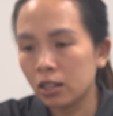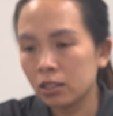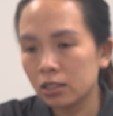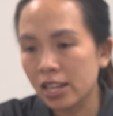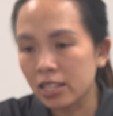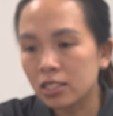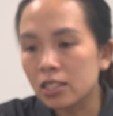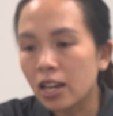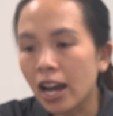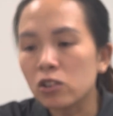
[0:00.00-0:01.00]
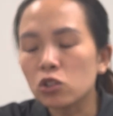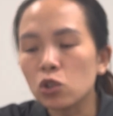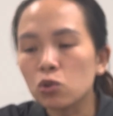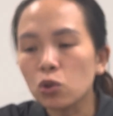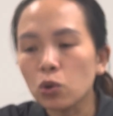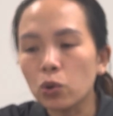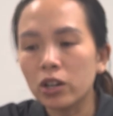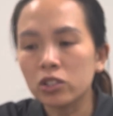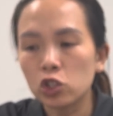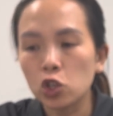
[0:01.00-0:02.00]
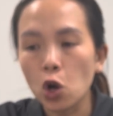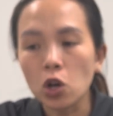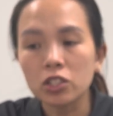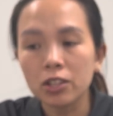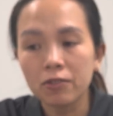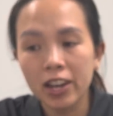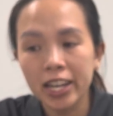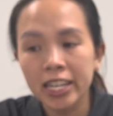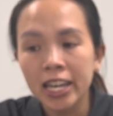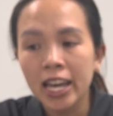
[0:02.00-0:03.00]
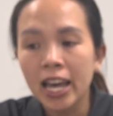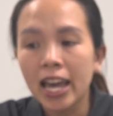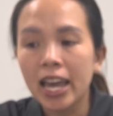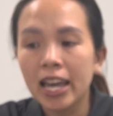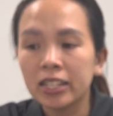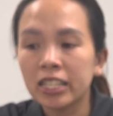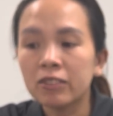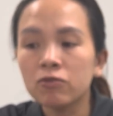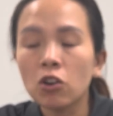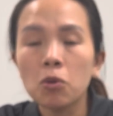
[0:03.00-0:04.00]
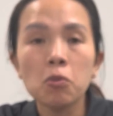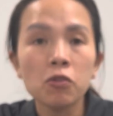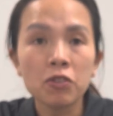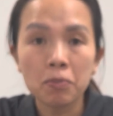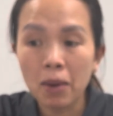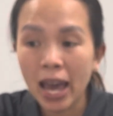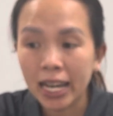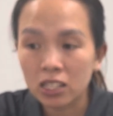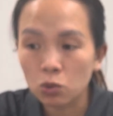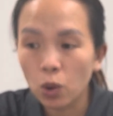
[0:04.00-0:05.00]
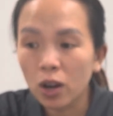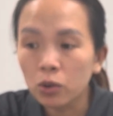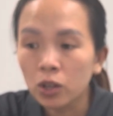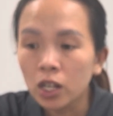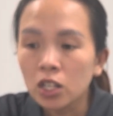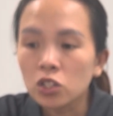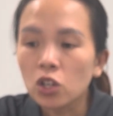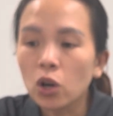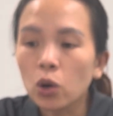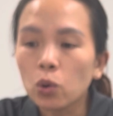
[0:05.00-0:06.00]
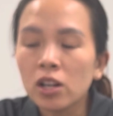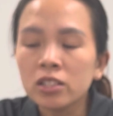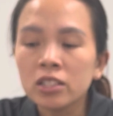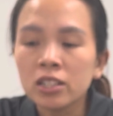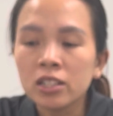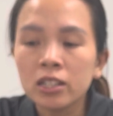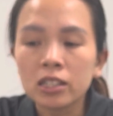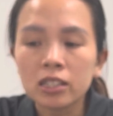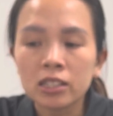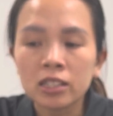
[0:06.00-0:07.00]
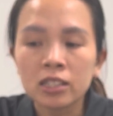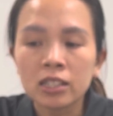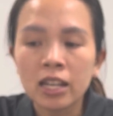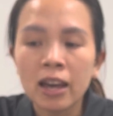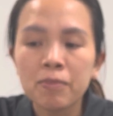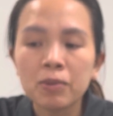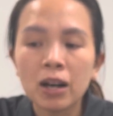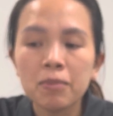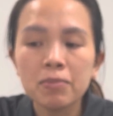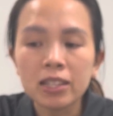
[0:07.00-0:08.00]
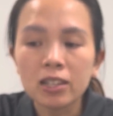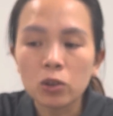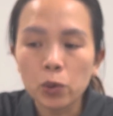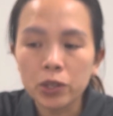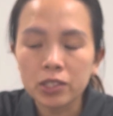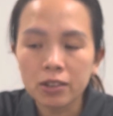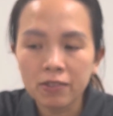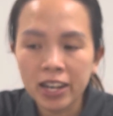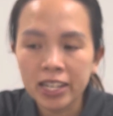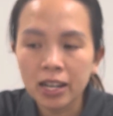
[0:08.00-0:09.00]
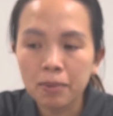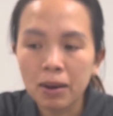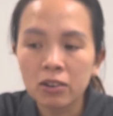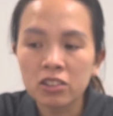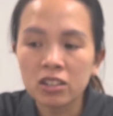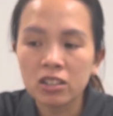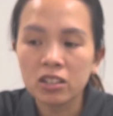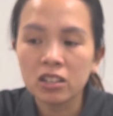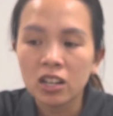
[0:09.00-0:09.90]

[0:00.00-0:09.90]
test, I also do a short survey and informal feedback as well. So learner have complete a quick survey about the